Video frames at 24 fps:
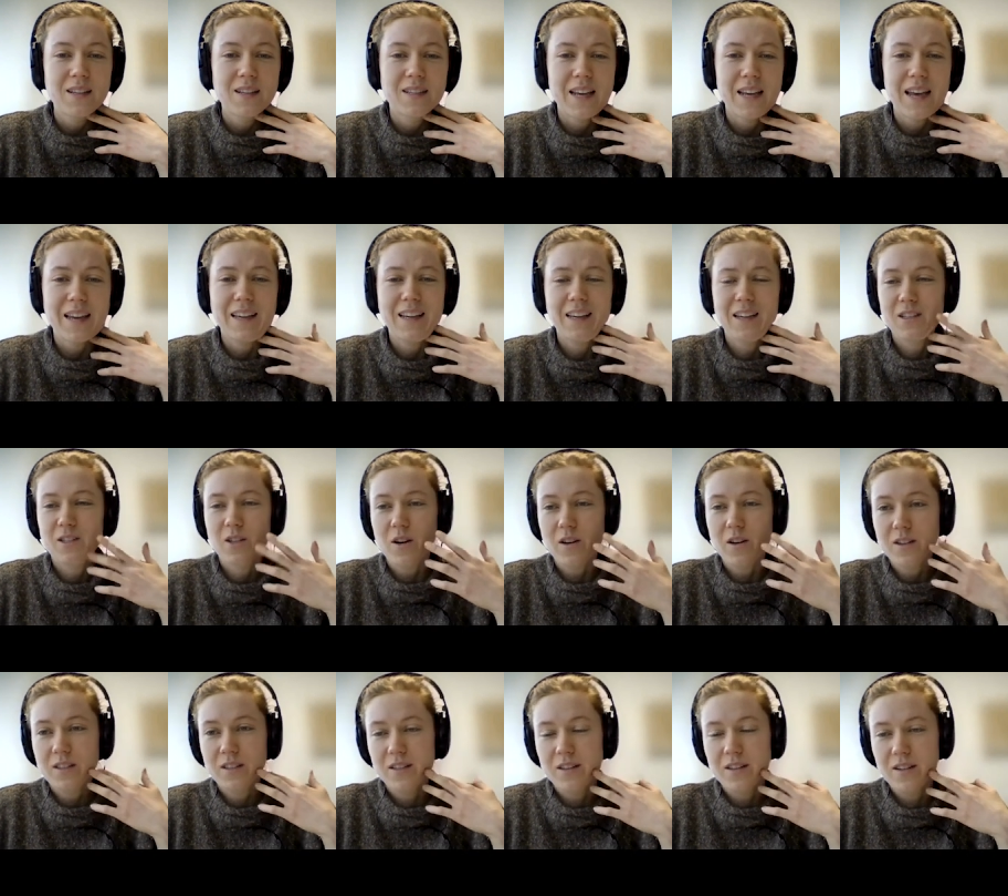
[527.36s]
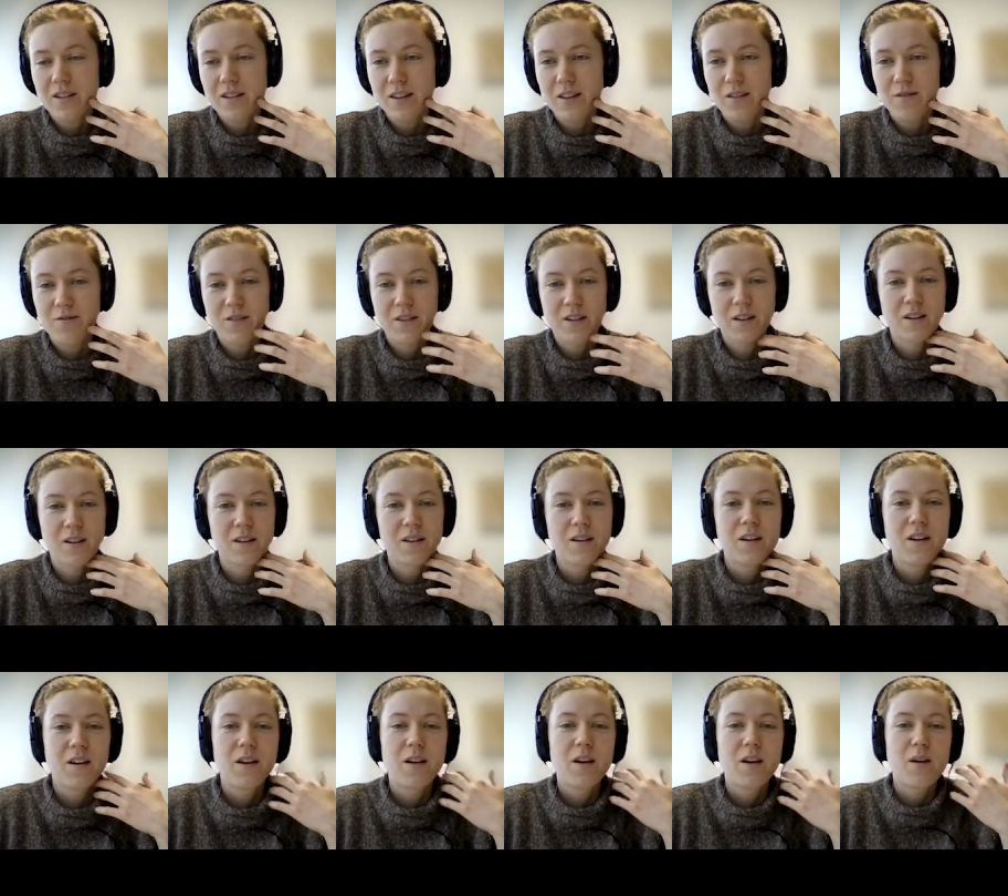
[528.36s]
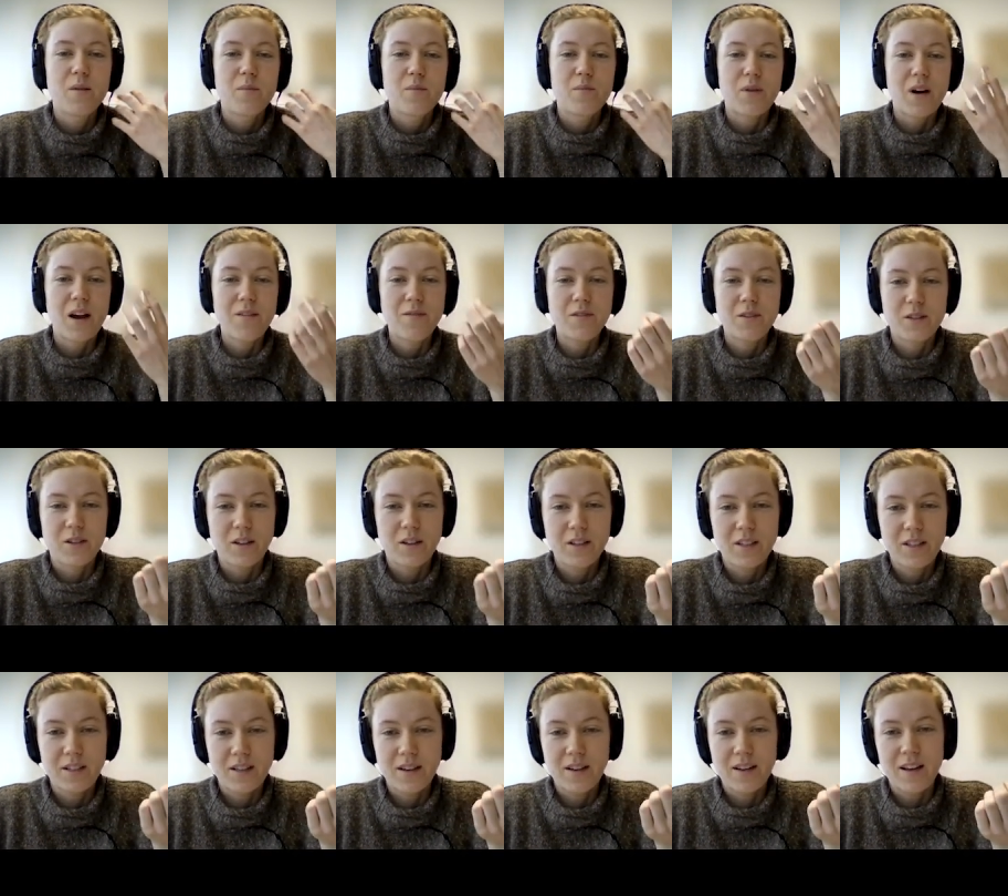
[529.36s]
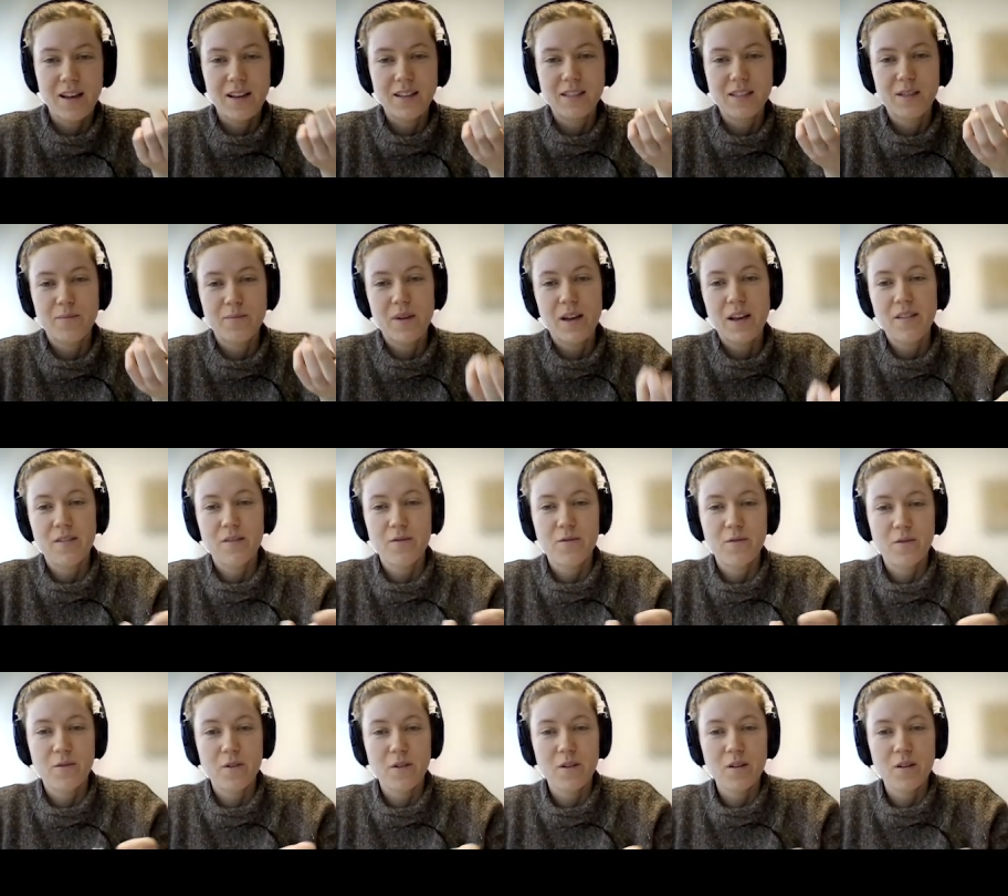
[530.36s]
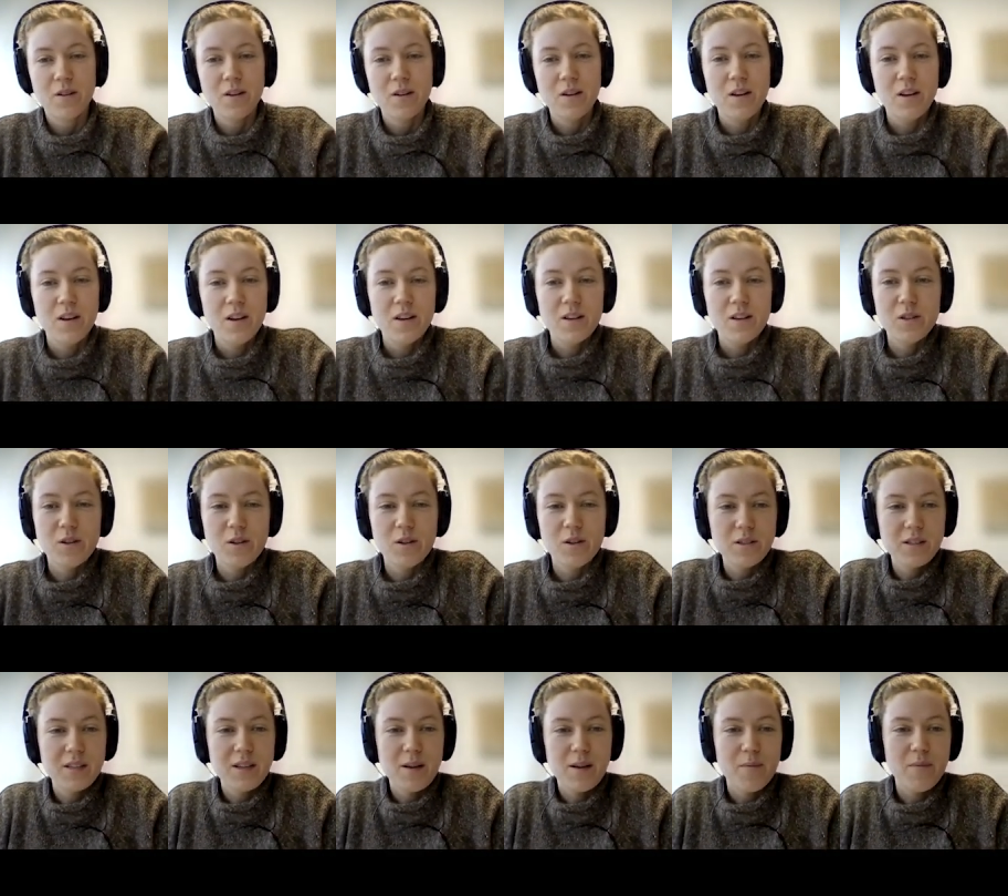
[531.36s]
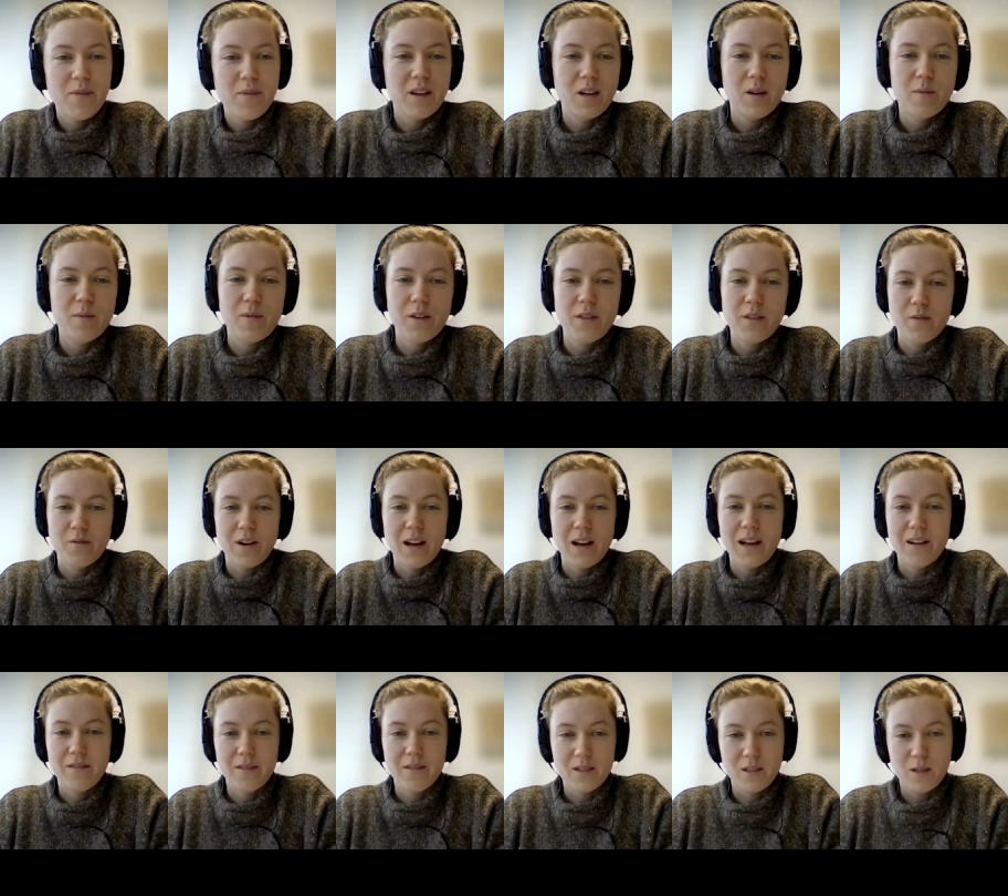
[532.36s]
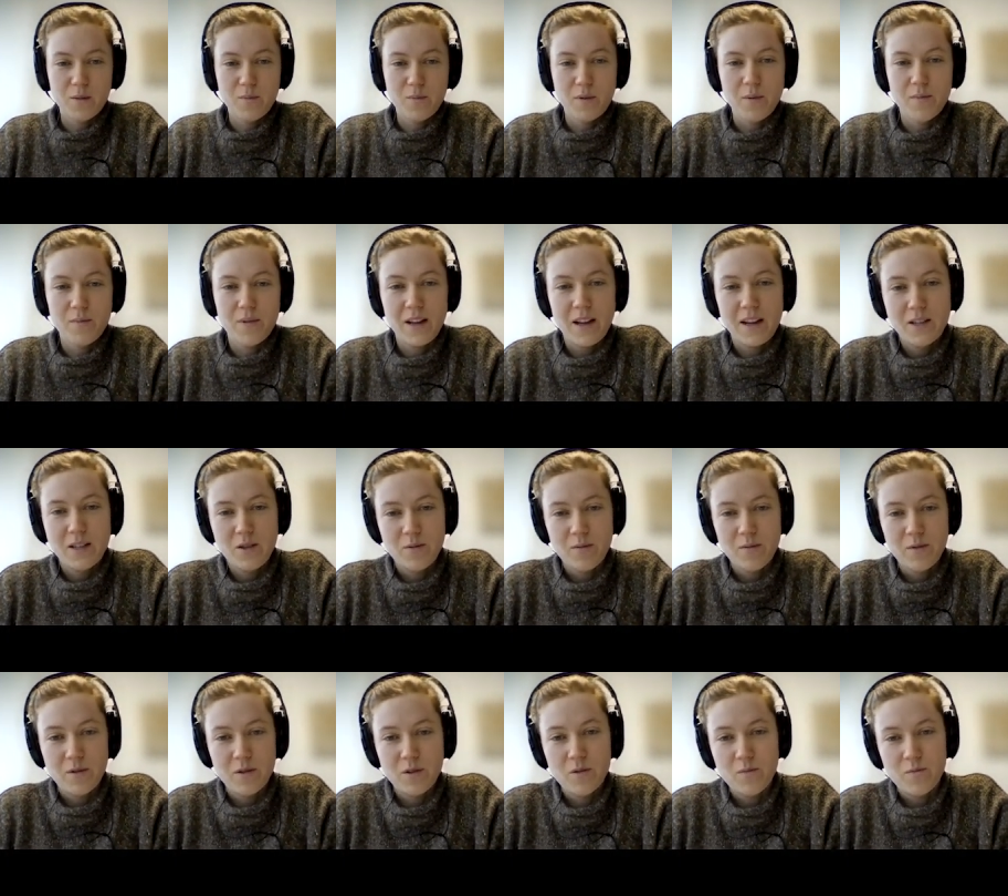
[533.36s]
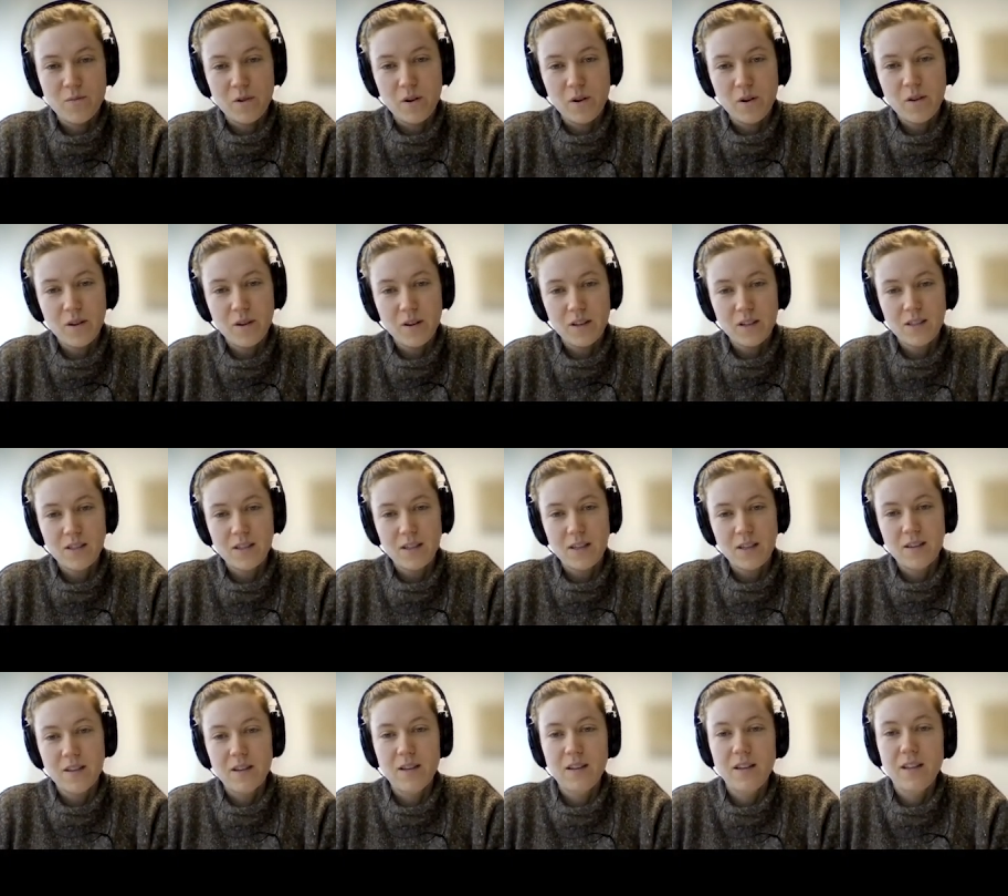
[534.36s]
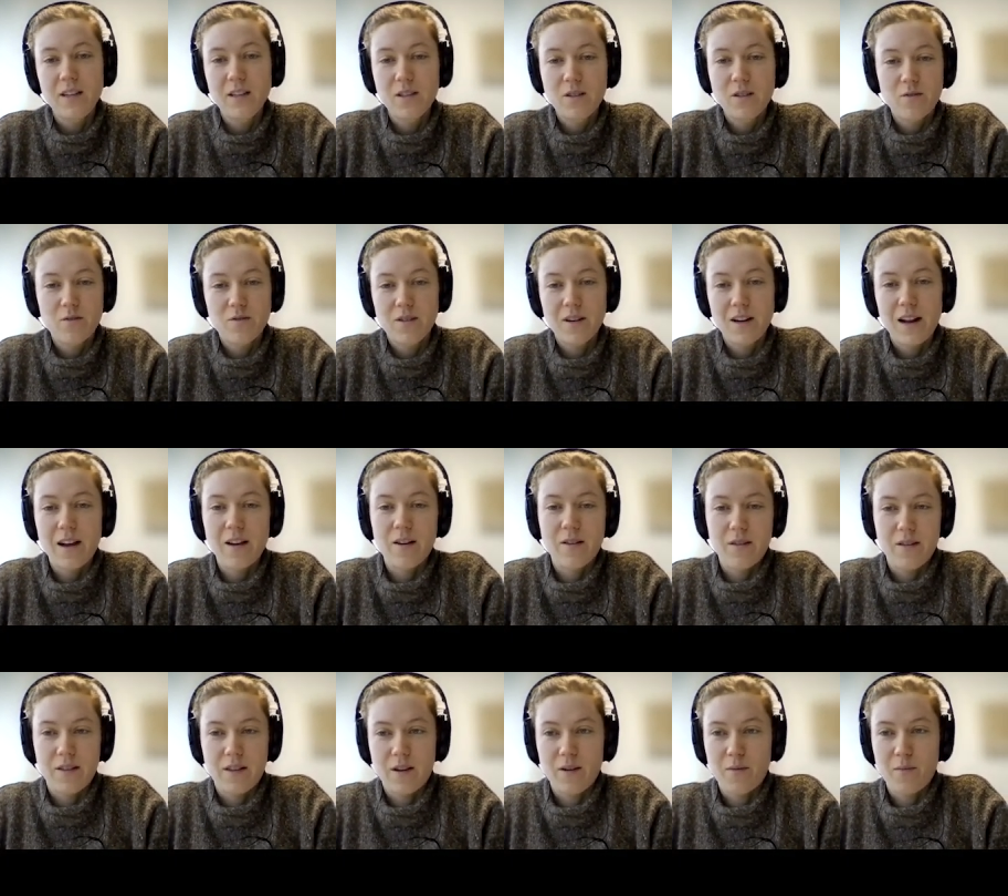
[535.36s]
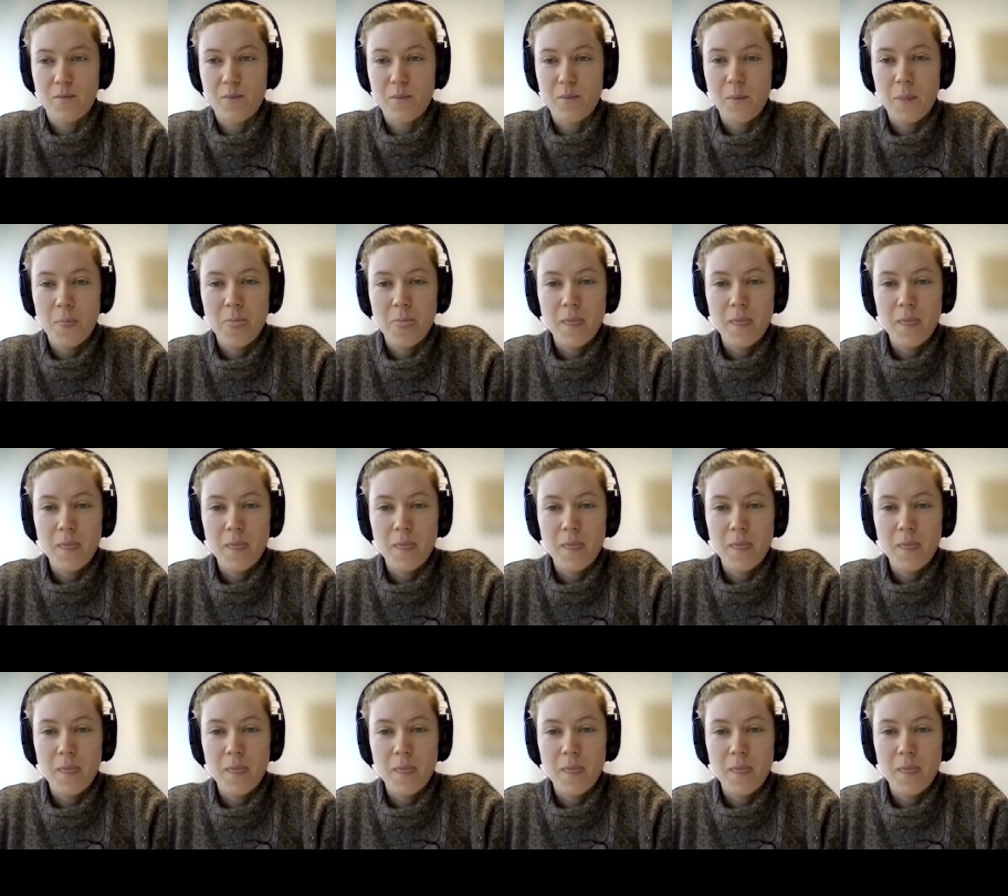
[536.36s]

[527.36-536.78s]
Taking a doctor, even a private doctor, as a metaphor shows something about the relevance people attribute to brokers and the need to rely on them.